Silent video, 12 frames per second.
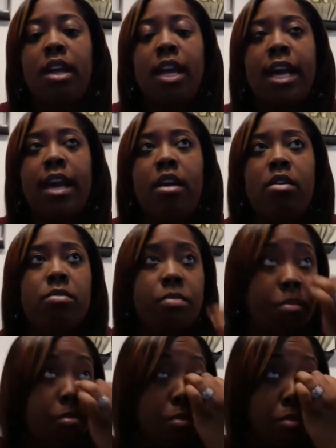
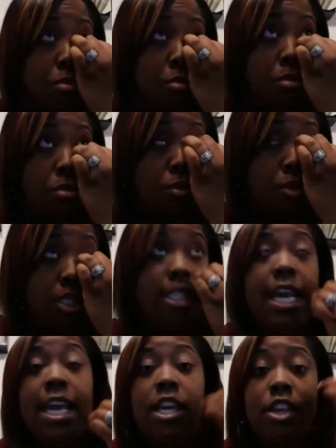That
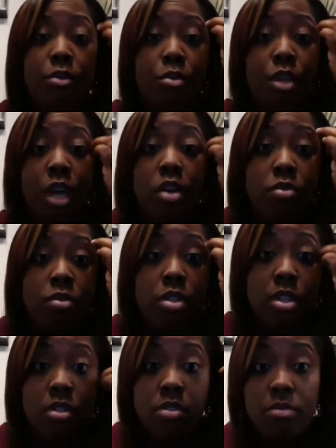say you don't